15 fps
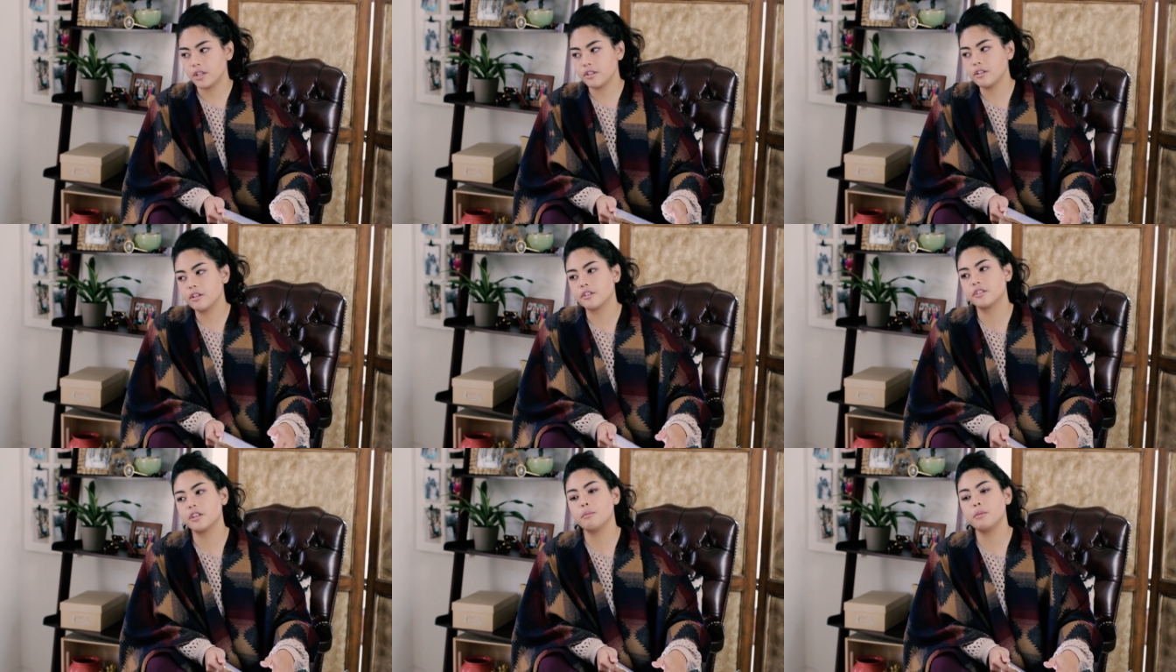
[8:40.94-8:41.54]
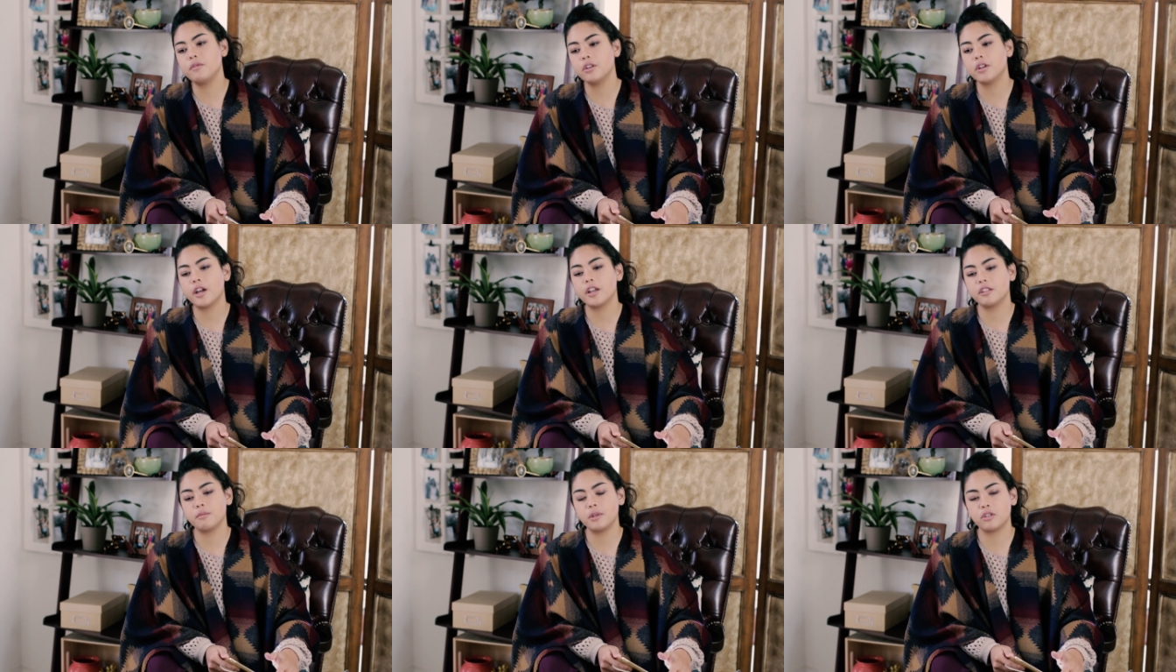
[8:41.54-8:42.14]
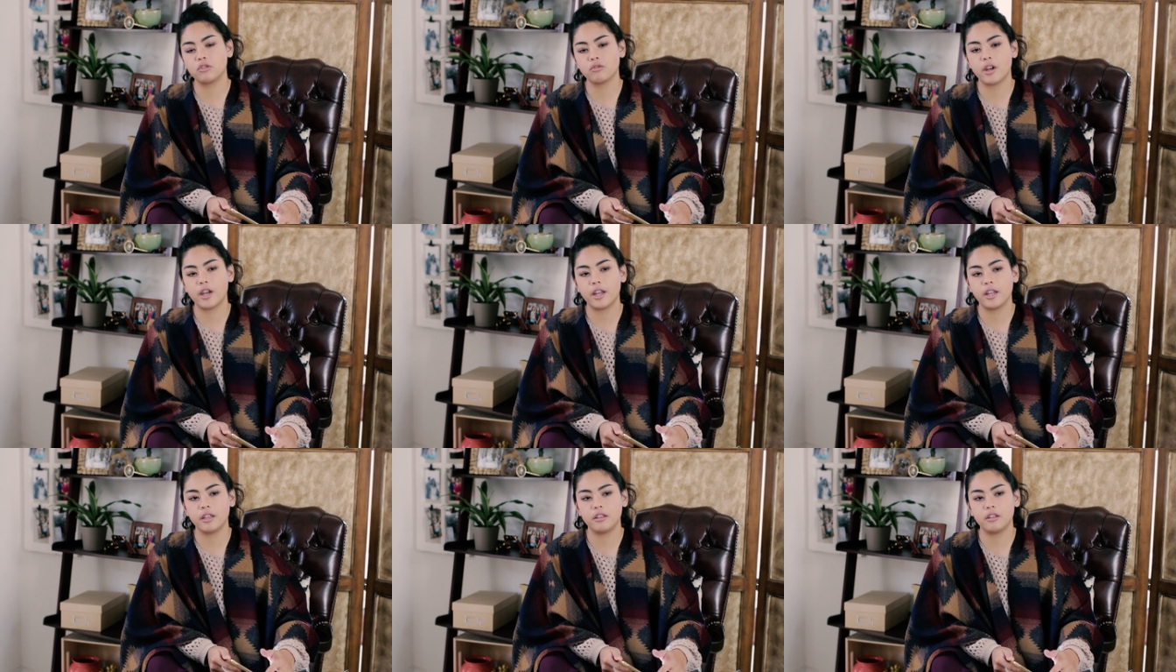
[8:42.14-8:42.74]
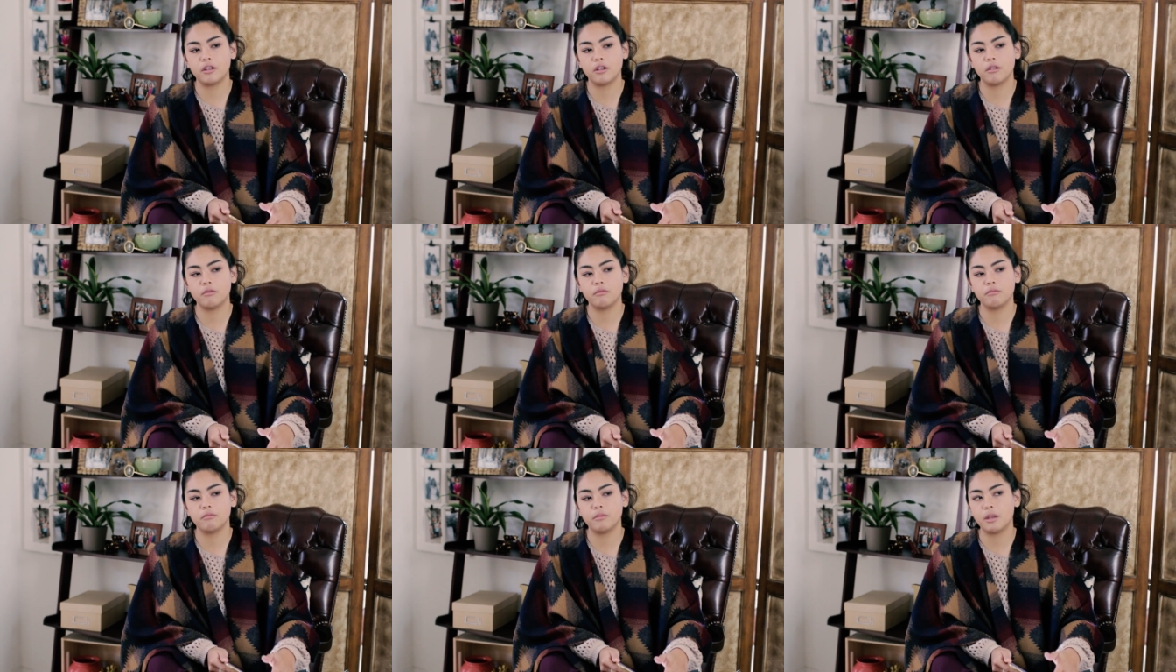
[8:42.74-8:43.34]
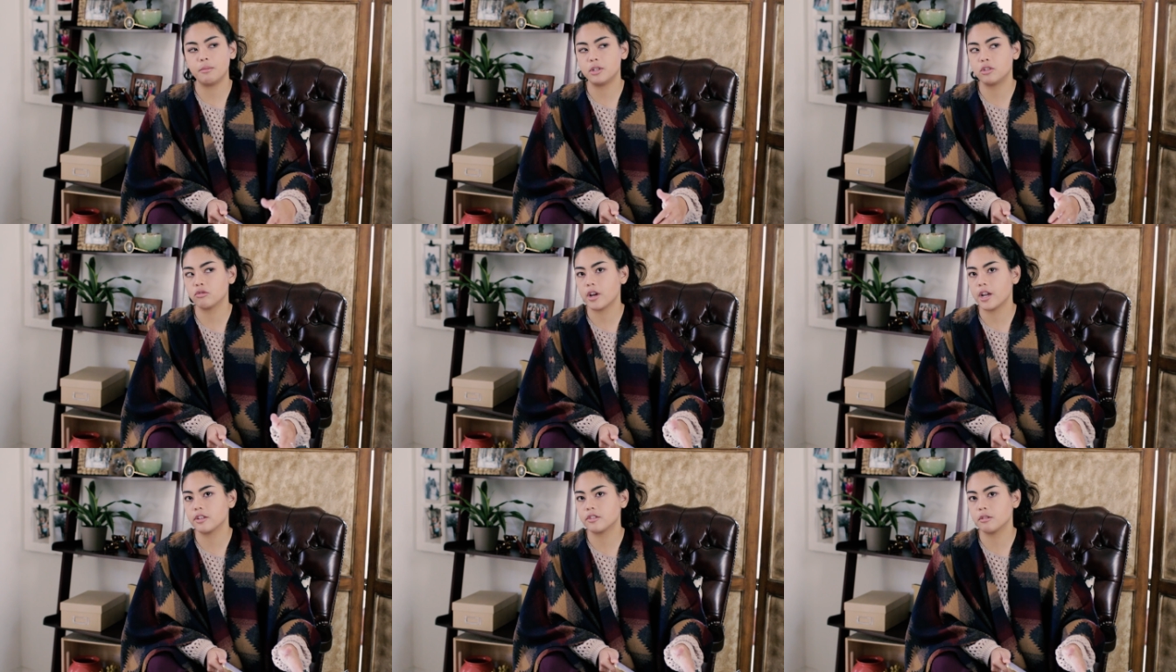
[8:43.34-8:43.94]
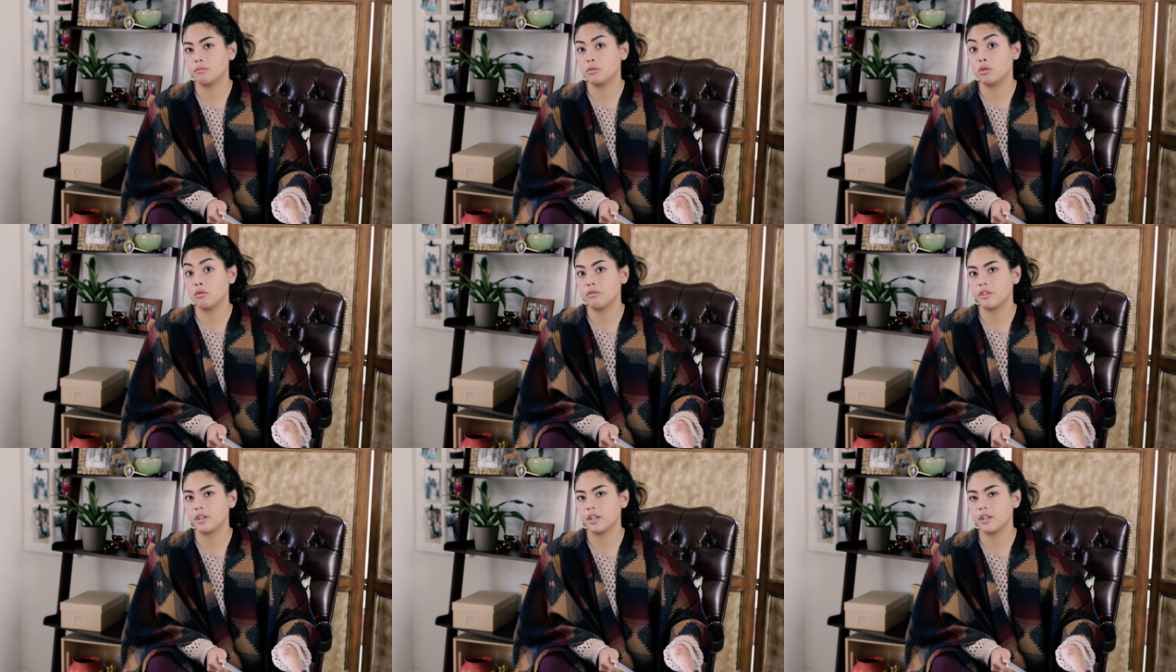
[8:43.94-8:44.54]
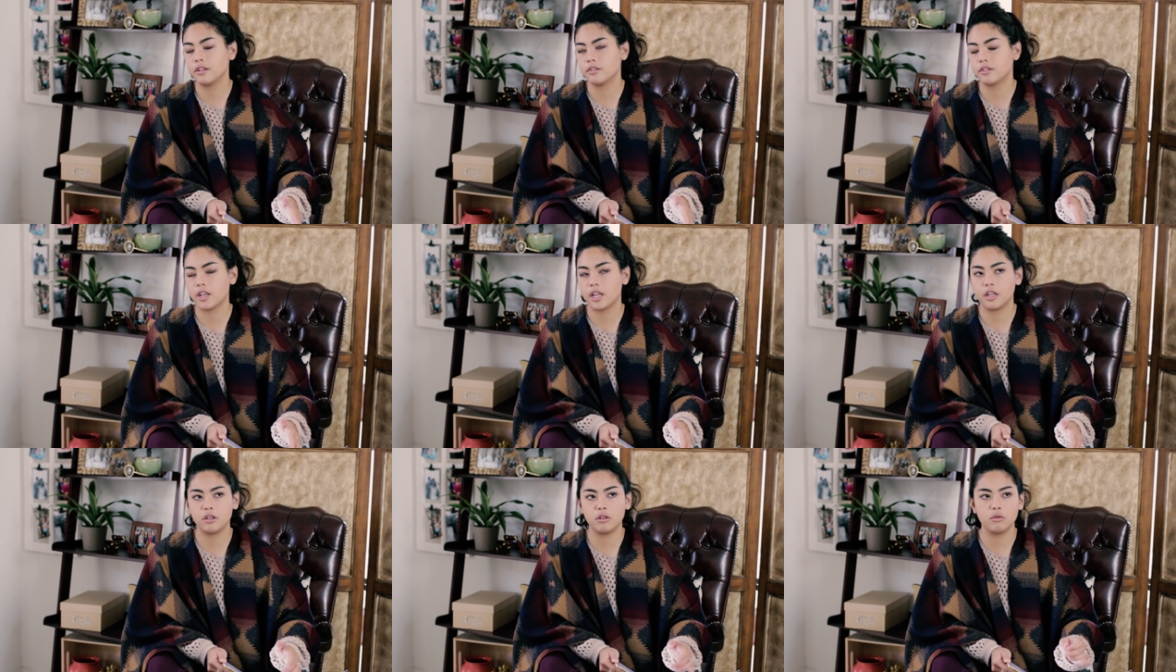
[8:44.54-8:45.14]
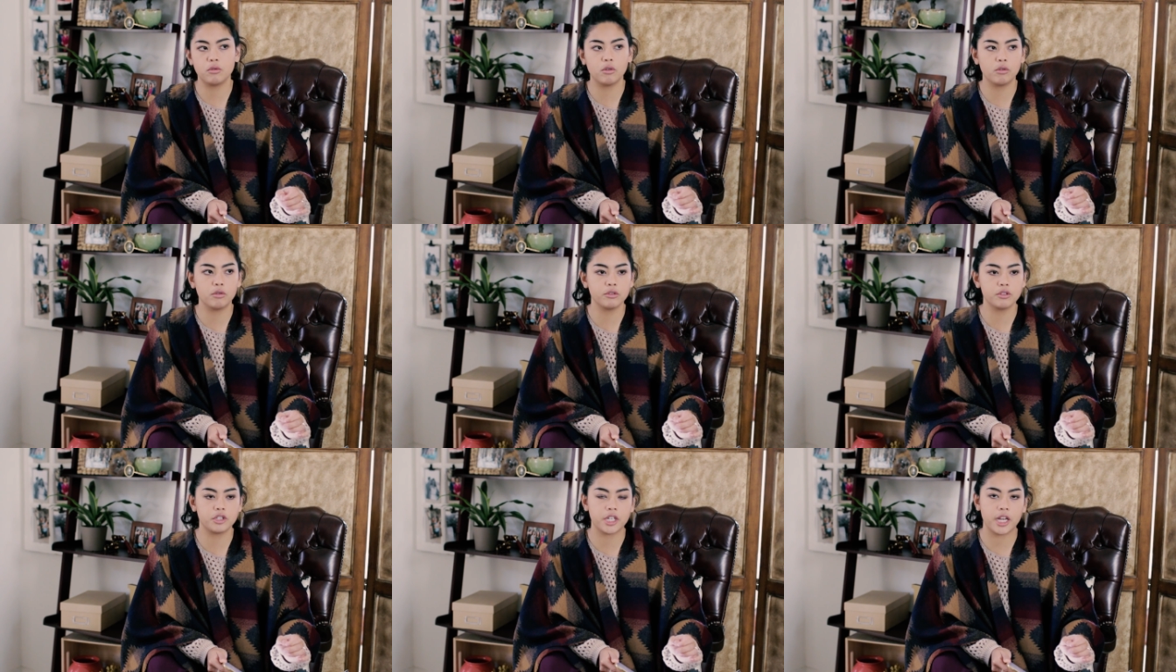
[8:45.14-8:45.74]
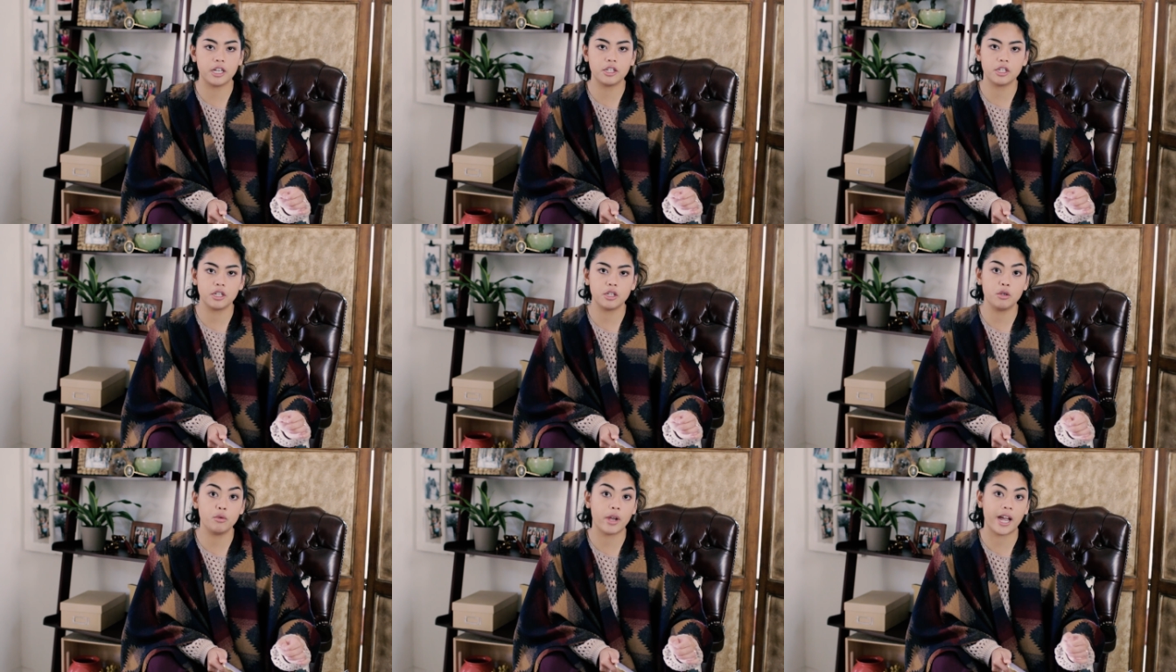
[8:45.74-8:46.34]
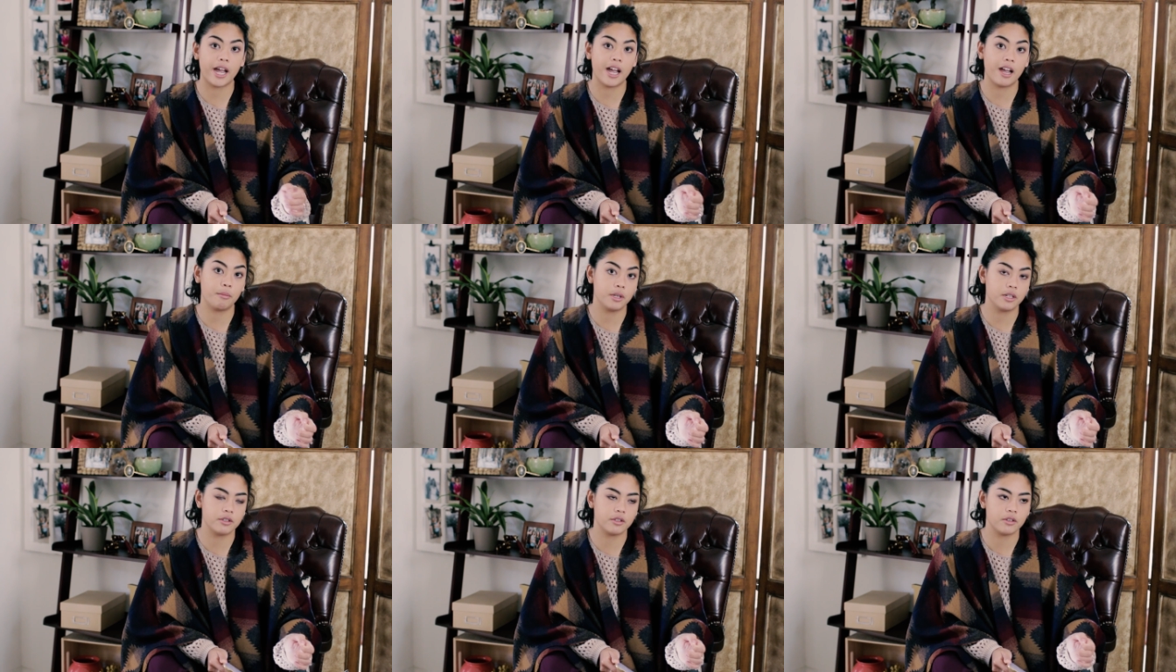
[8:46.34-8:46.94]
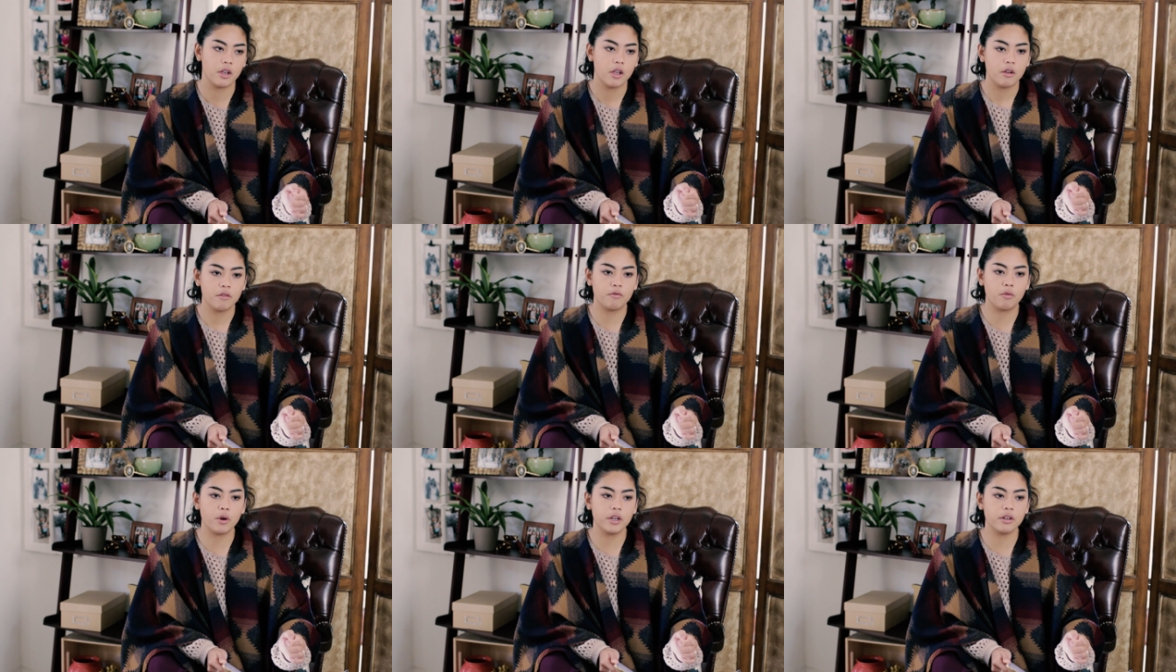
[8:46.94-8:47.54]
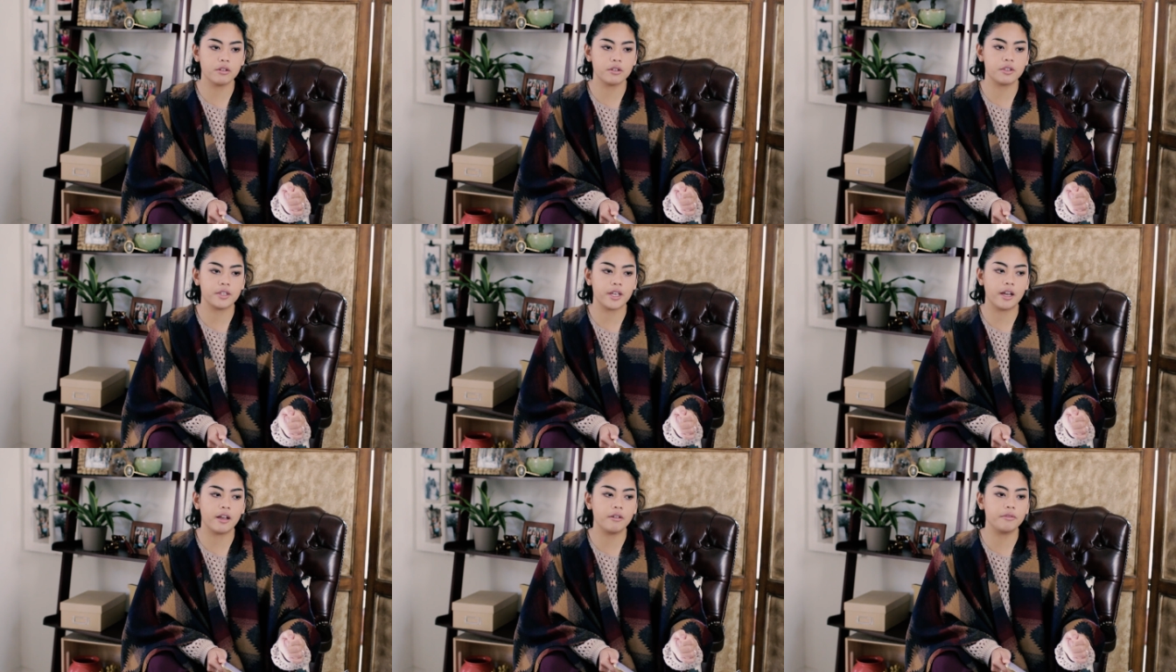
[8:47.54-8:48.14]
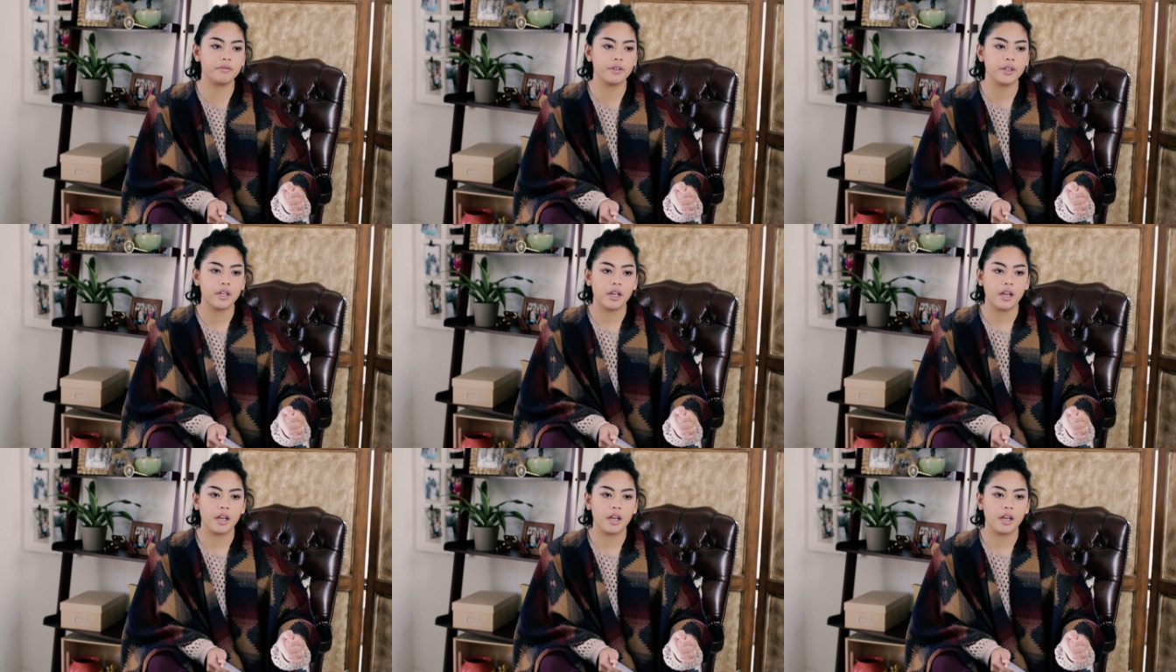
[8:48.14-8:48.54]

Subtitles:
Because look, some of you guys will be trying, you know, maybe trying some new things, setting new goals, changing new habits for yourself,